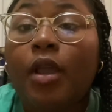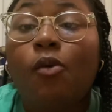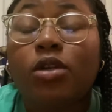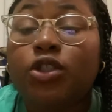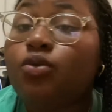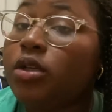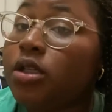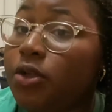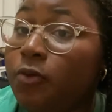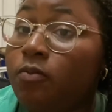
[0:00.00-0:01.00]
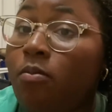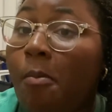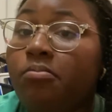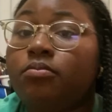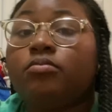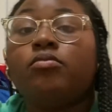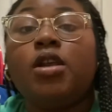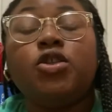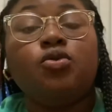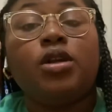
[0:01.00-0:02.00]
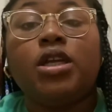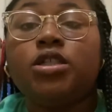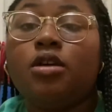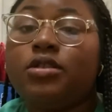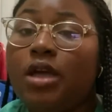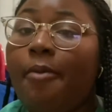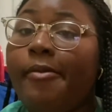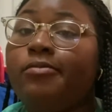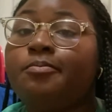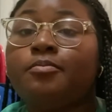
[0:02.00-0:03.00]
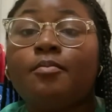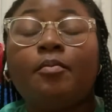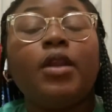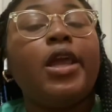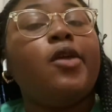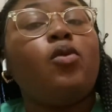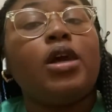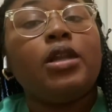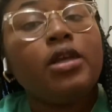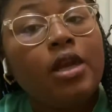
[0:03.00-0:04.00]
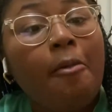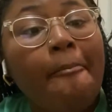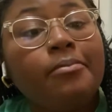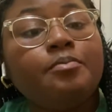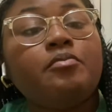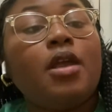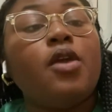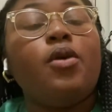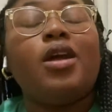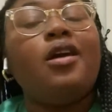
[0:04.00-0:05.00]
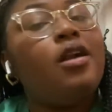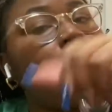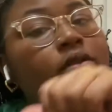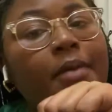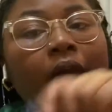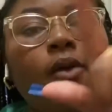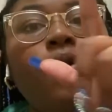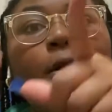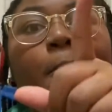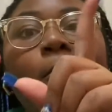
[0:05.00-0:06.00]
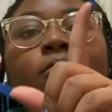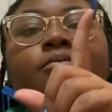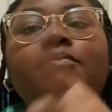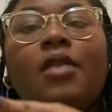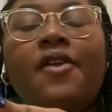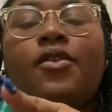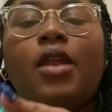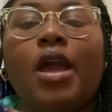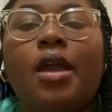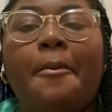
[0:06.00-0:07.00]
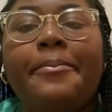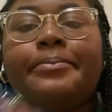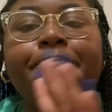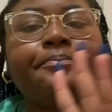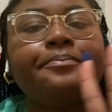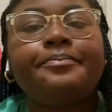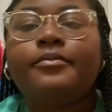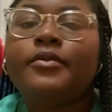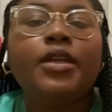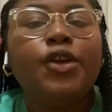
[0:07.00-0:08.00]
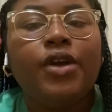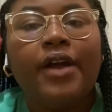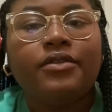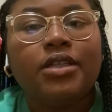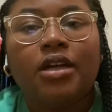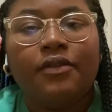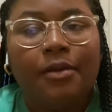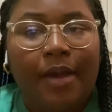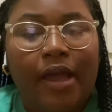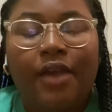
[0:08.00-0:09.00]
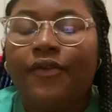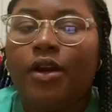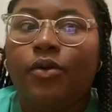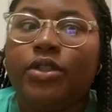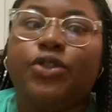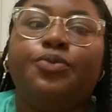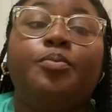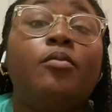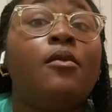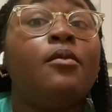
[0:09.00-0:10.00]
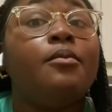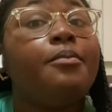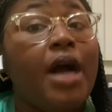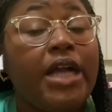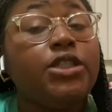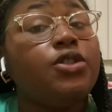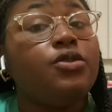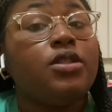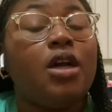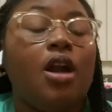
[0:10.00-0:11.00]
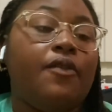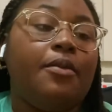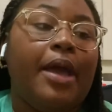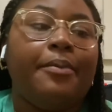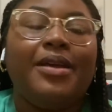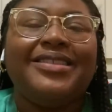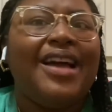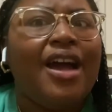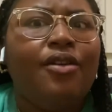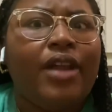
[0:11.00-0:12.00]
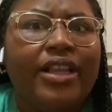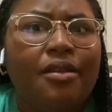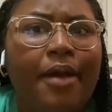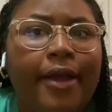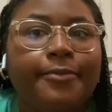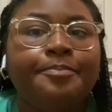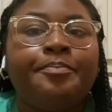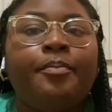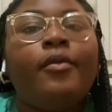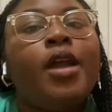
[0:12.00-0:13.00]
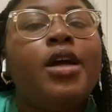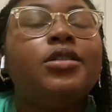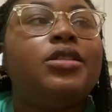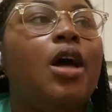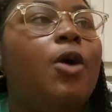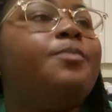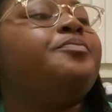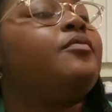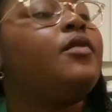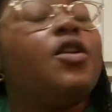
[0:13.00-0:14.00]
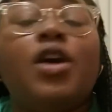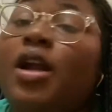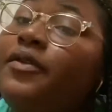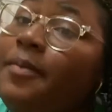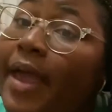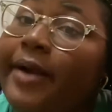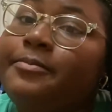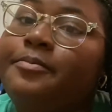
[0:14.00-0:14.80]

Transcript: what you wanna do is you wanna get your salmon, you wanna clean it, and you wanna cut off the back. Well, if you like, you don't have to cut off the back if you don't want to. But I just choose to cut off the back because I don't like the back. So you cut off the back,